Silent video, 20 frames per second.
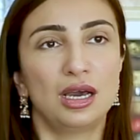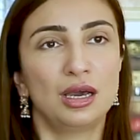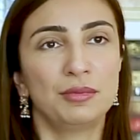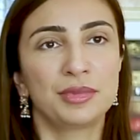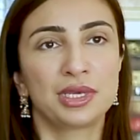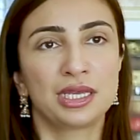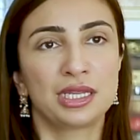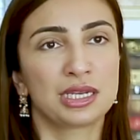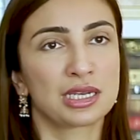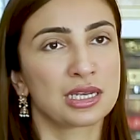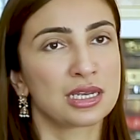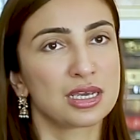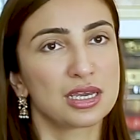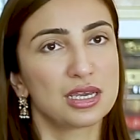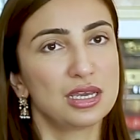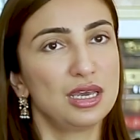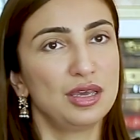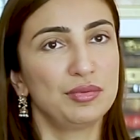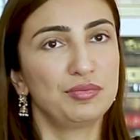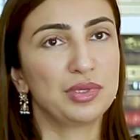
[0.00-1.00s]
mean,
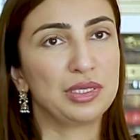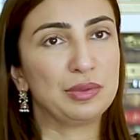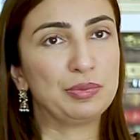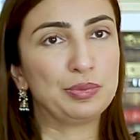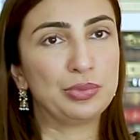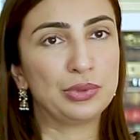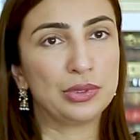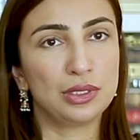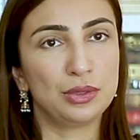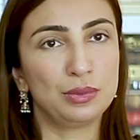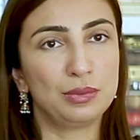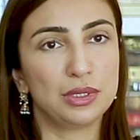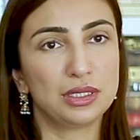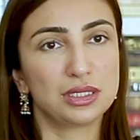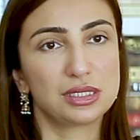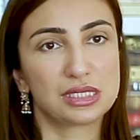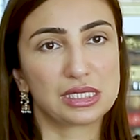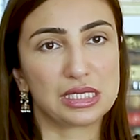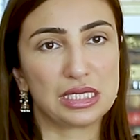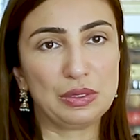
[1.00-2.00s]
people will
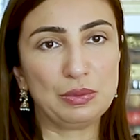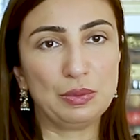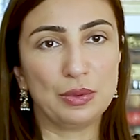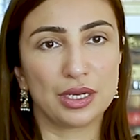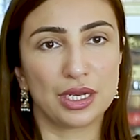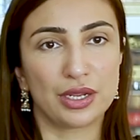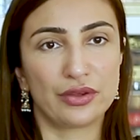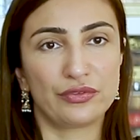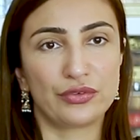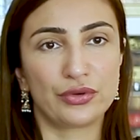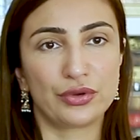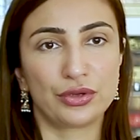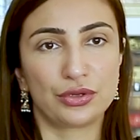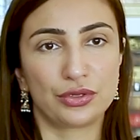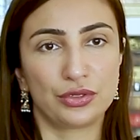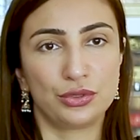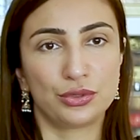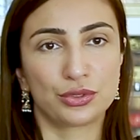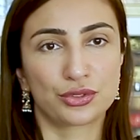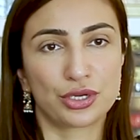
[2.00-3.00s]
see whatever
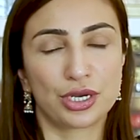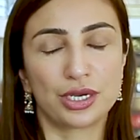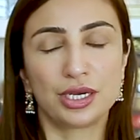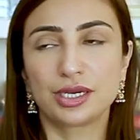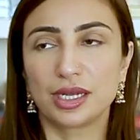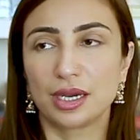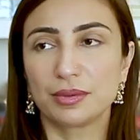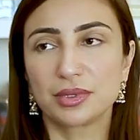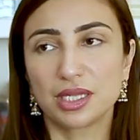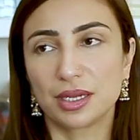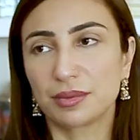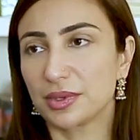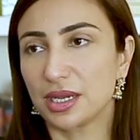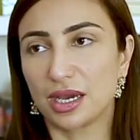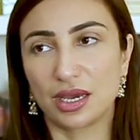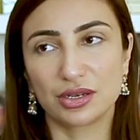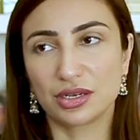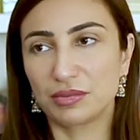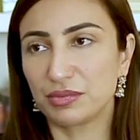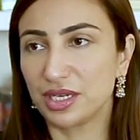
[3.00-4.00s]
you're trying to dumb them
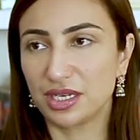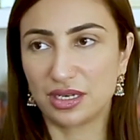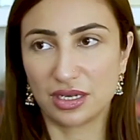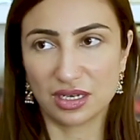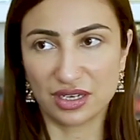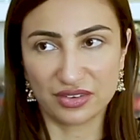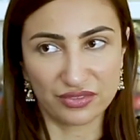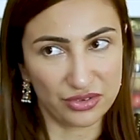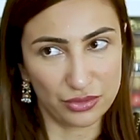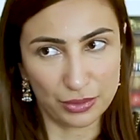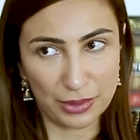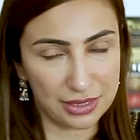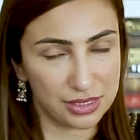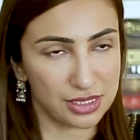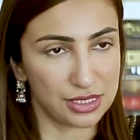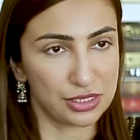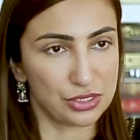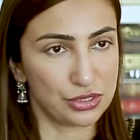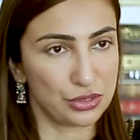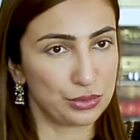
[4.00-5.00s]
down, and media
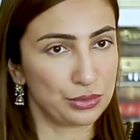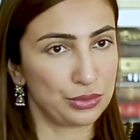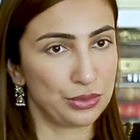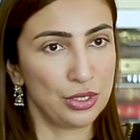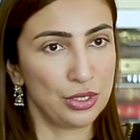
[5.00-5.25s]
influences you.